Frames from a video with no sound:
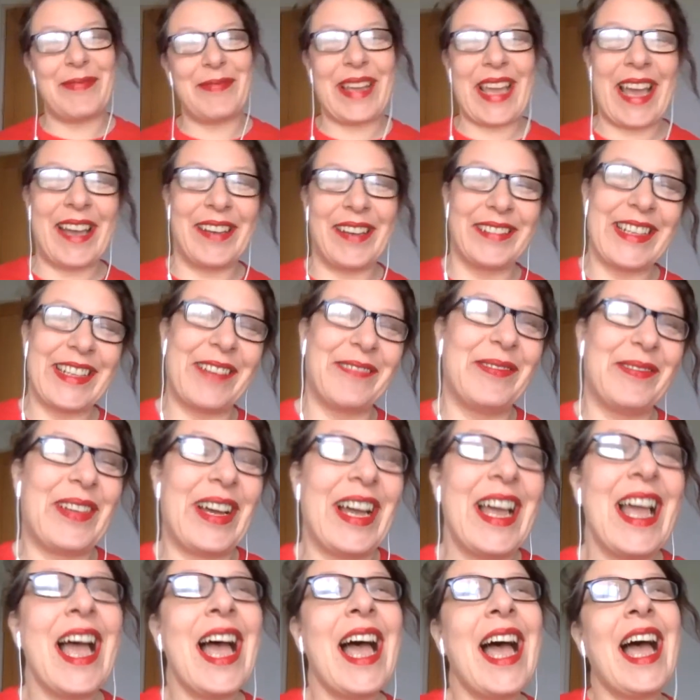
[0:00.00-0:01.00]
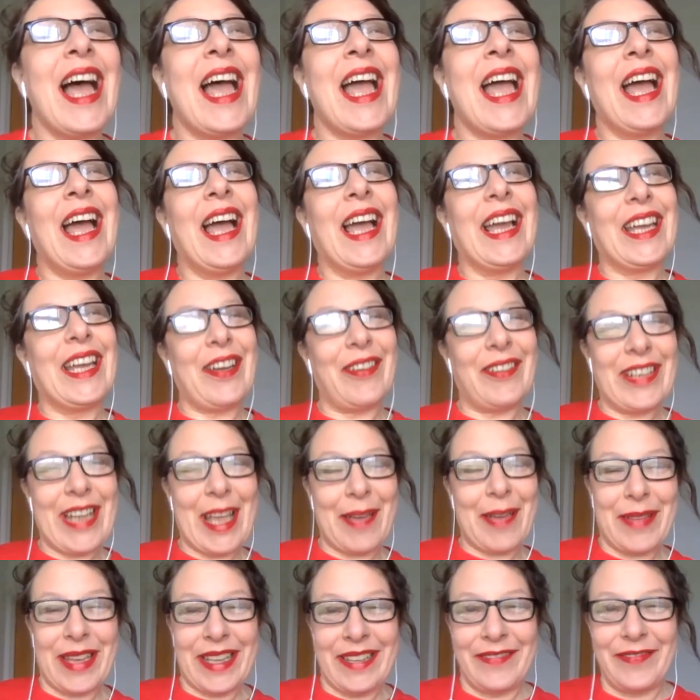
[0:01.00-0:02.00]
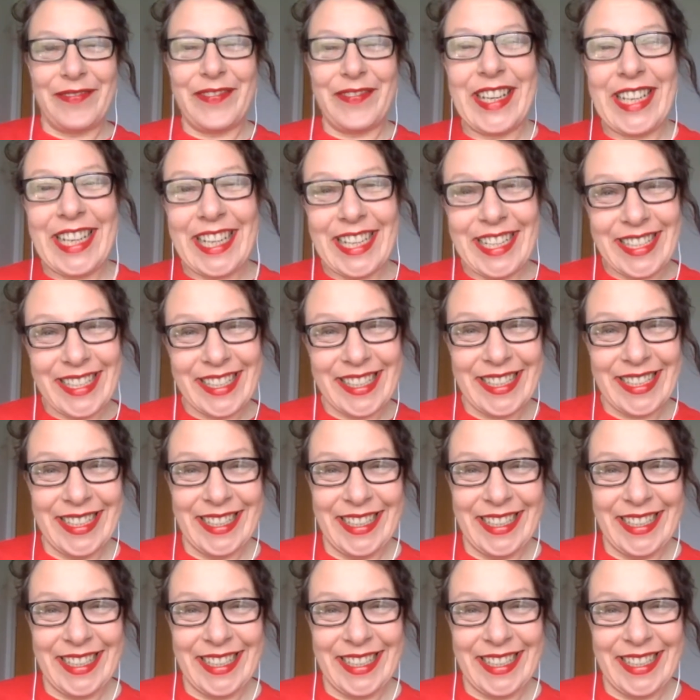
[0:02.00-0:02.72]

bit out. Never mind. Go on, Emma. Finish